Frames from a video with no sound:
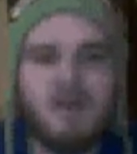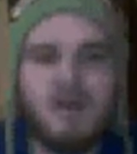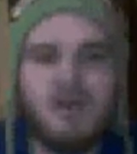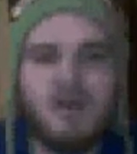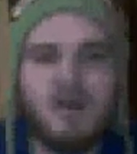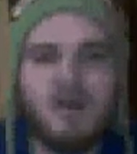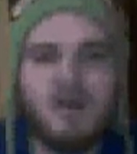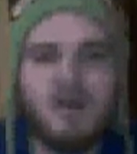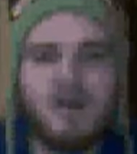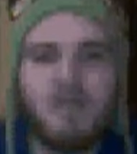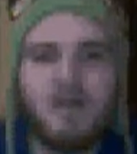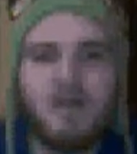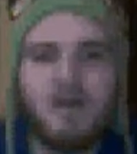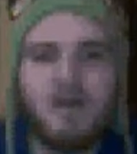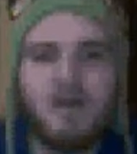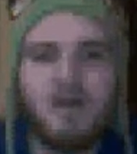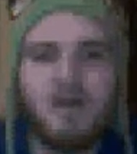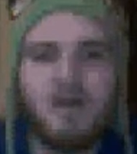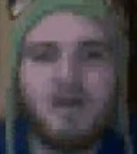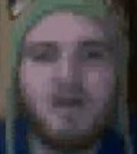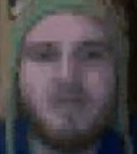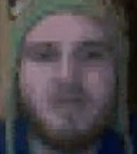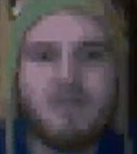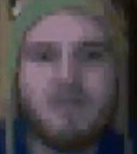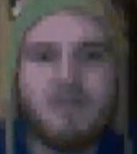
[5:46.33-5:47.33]
I'm
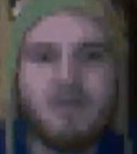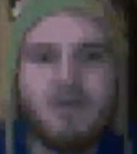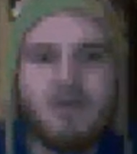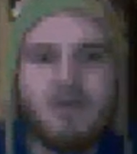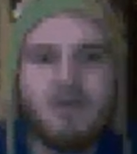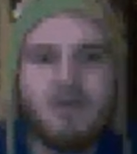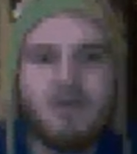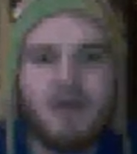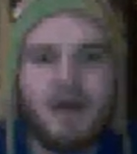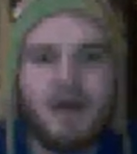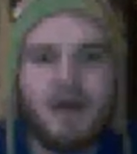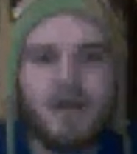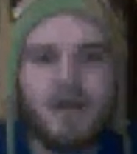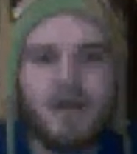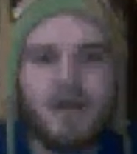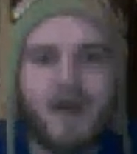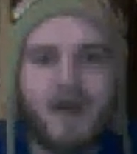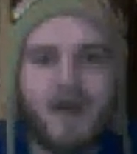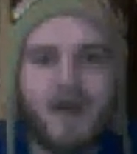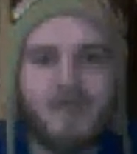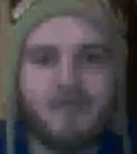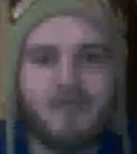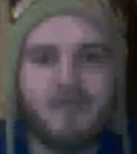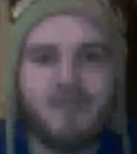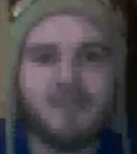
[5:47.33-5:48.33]
gonna hold on to
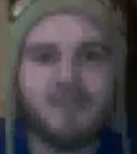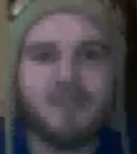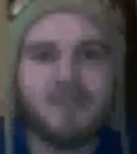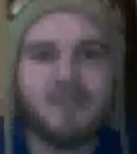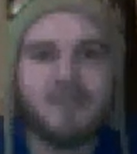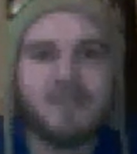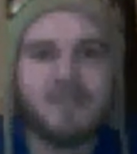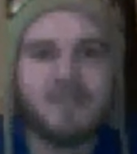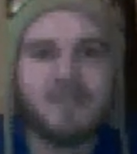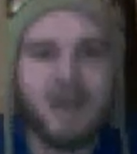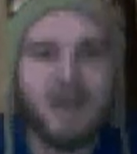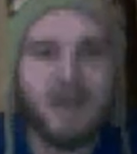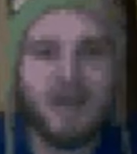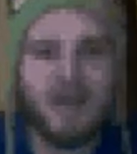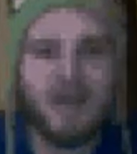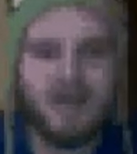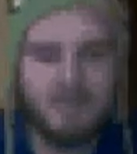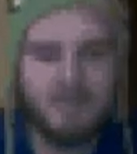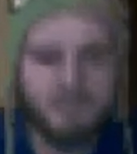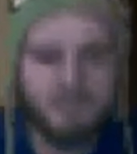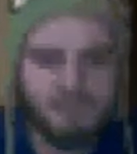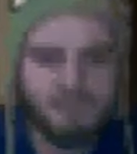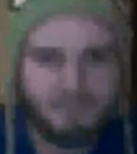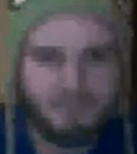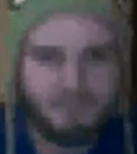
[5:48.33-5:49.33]
that for just a
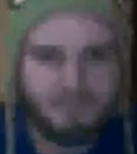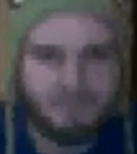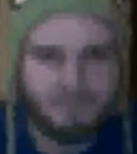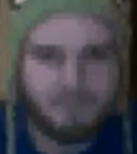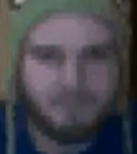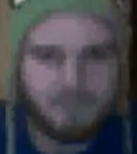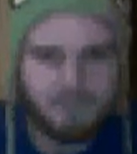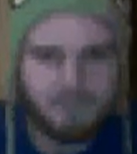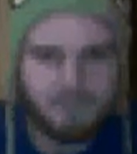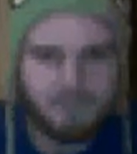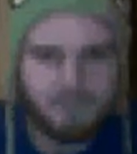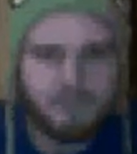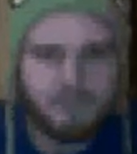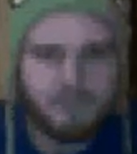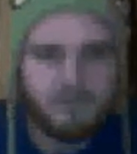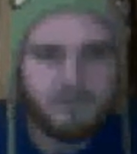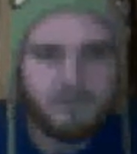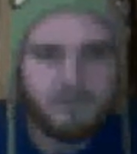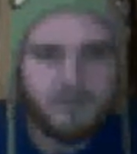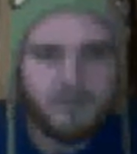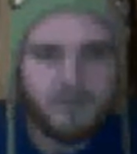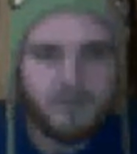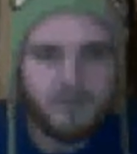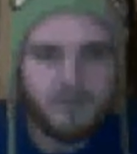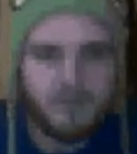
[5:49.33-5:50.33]
second.
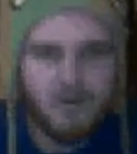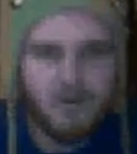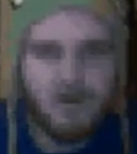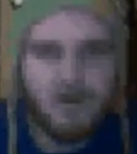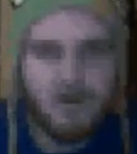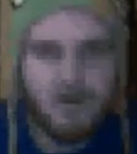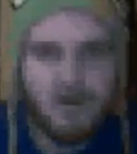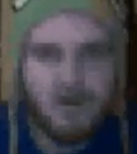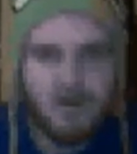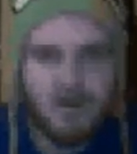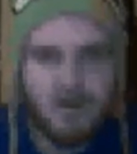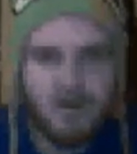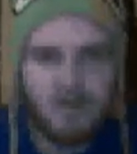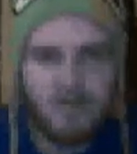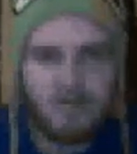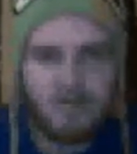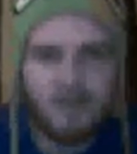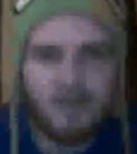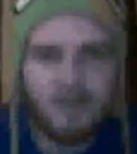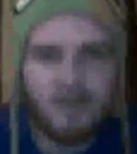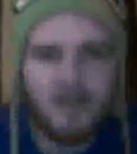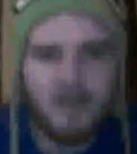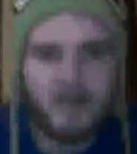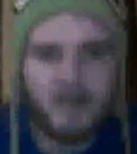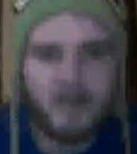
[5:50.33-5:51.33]

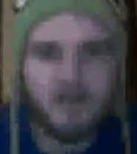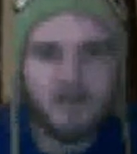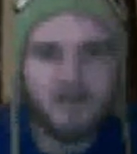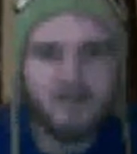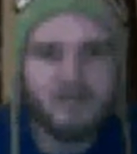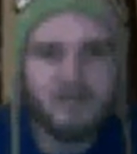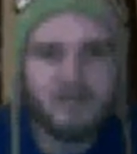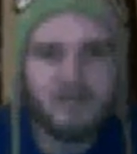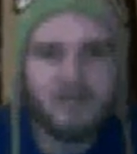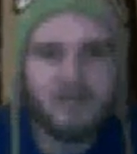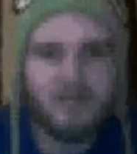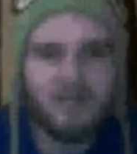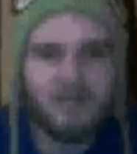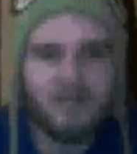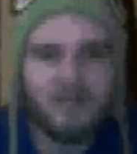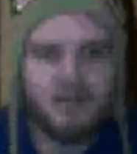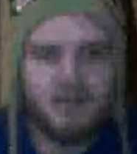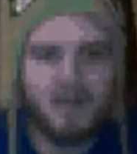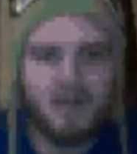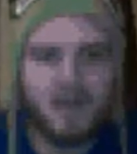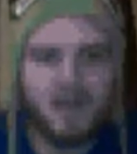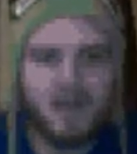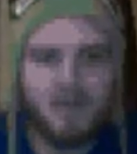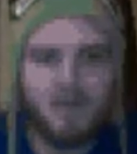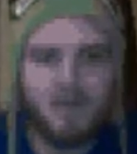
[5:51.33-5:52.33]
And let's see if I can
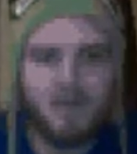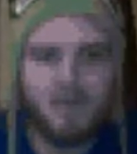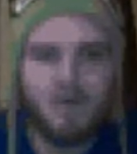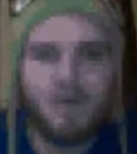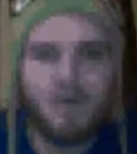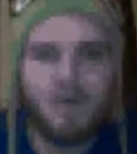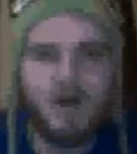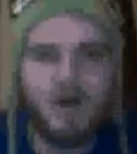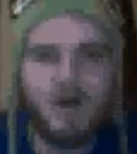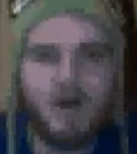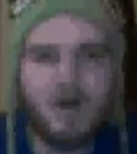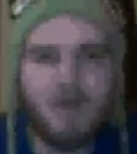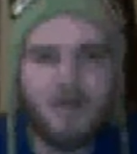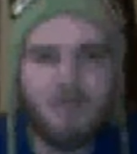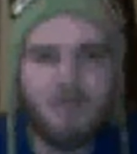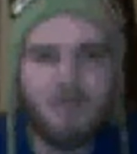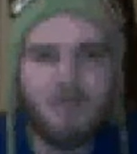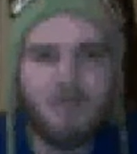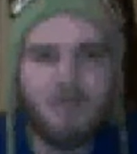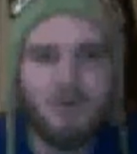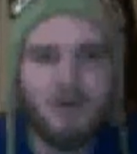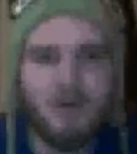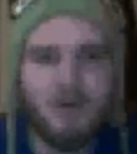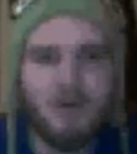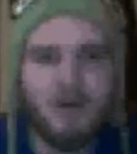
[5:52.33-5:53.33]
play one
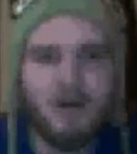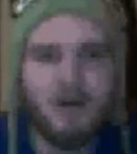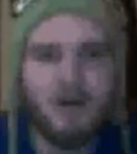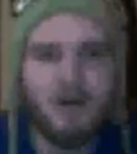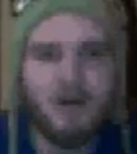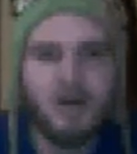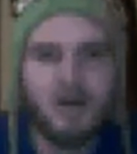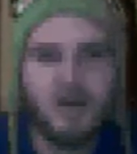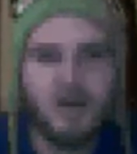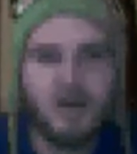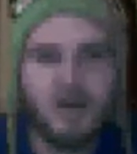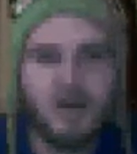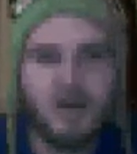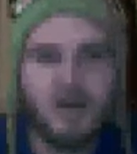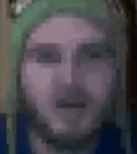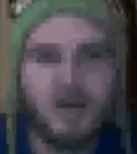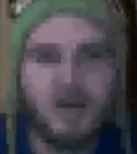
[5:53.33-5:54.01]
more.